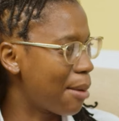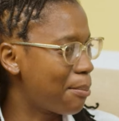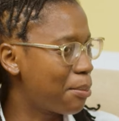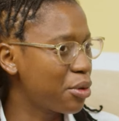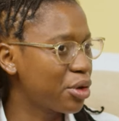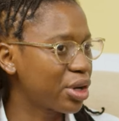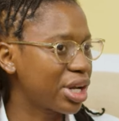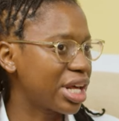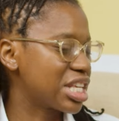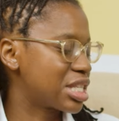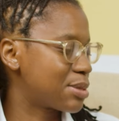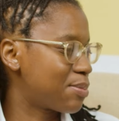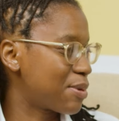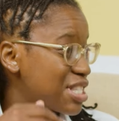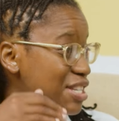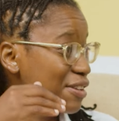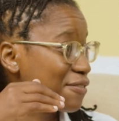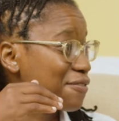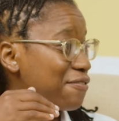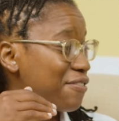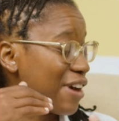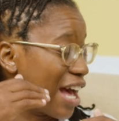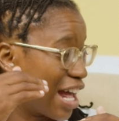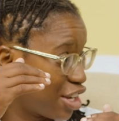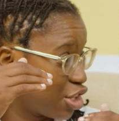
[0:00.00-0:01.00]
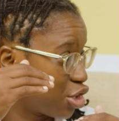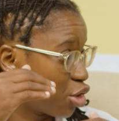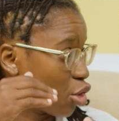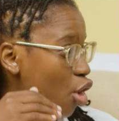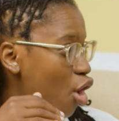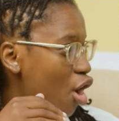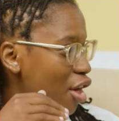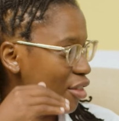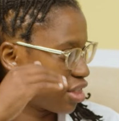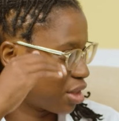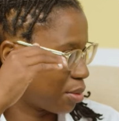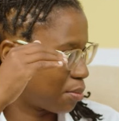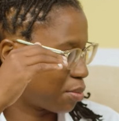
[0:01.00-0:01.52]
put a specific value
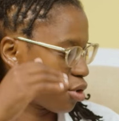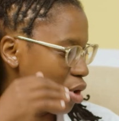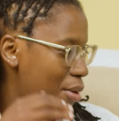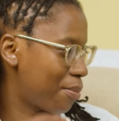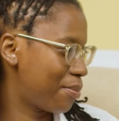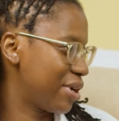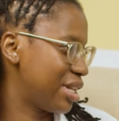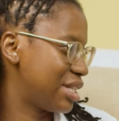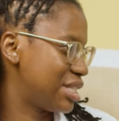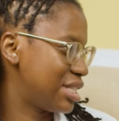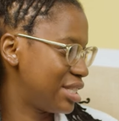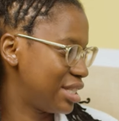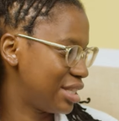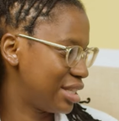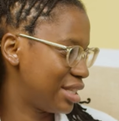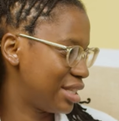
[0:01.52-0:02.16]
on the property.